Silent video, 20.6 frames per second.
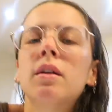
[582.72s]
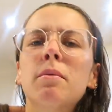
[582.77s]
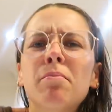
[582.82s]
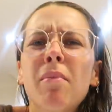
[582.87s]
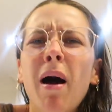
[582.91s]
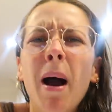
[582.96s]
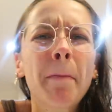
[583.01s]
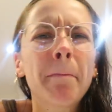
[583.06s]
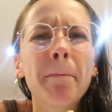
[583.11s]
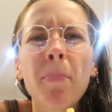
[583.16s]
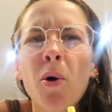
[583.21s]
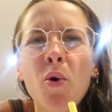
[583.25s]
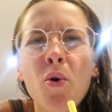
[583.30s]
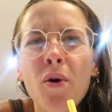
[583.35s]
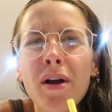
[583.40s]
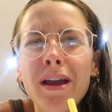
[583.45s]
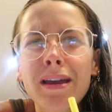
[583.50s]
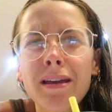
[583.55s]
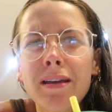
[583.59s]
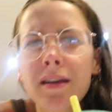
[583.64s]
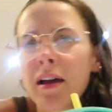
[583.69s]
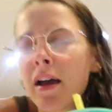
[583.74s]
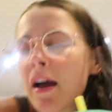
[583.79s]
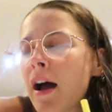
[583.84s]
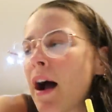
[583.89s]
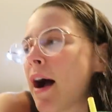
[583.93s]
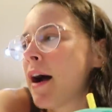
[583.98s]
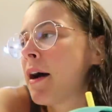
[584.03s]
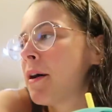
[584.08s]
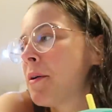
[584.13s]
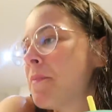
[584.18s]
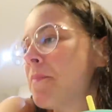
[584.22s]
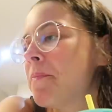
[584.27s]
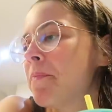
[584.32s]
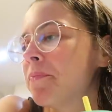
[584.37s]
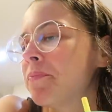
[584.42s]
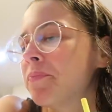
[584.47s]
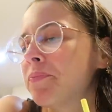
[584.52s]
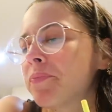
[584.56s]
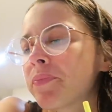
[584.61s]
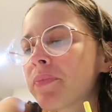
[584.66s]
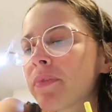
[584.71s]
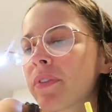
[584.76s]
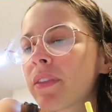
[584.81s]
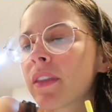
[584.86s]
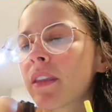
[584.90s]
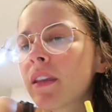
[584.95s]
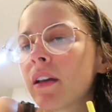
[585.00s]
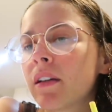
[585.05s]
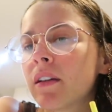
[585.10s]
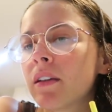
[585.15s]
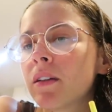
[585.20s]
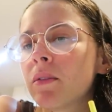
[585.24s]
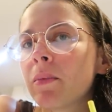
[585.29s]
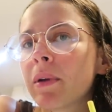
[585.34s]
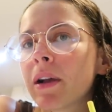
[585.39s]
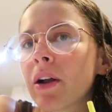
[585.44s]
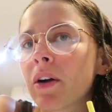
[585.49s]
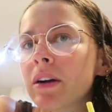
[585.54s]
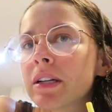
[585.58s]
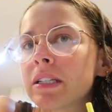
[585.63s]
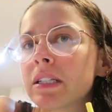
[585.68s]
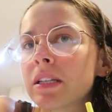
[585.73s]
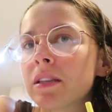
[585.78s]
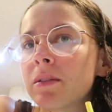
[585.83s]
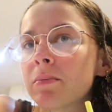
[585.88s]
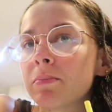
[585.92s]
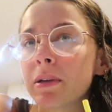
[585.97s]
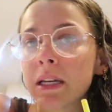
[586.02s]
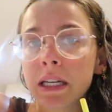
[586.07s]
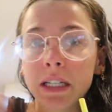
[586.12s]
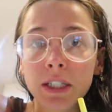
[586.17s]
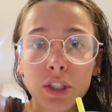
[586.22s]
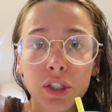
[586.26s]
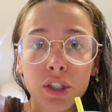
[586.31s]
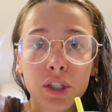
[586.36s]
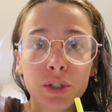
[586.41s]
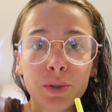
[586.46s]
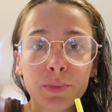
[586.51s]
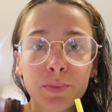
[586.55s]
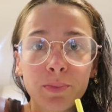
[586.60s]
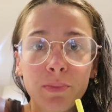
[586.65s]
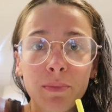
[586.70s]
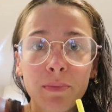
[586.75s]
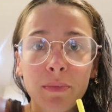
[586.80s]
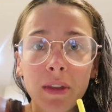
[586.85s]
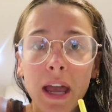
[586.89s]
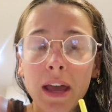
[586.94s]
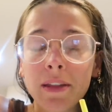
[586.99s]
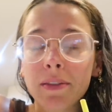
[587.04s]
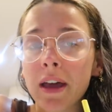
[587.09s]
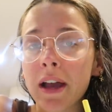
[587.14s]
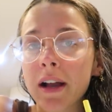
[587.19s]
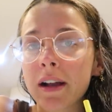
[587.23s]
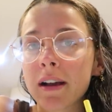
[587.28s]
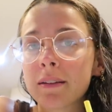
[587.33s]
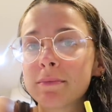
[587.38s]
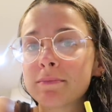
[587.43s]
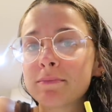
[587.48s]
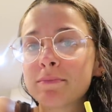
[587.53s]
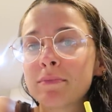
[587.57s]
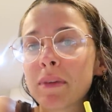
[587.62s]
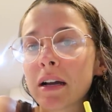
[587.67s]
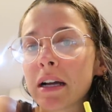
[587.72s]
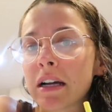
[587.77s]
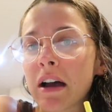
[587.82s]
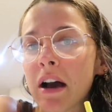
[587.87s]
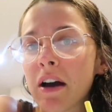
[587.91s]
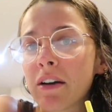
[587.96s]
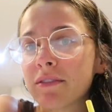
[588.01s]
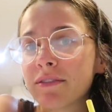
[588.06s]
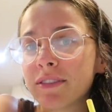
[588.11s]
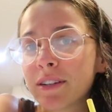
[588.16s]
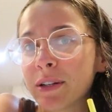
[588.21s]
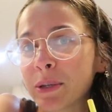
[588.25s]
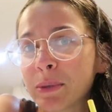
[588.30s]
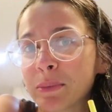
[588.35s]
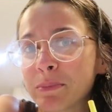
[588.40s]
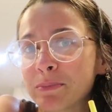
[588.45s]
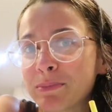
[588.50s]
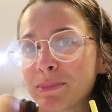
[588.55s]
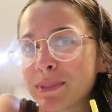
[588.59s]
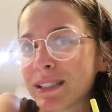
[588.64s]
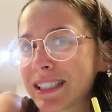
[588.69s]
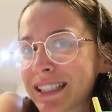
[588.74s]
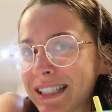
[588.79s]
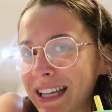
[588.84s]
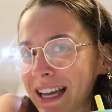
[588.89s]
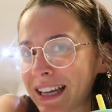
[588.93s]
my boy. Um, we're going to the beach and like I can't film because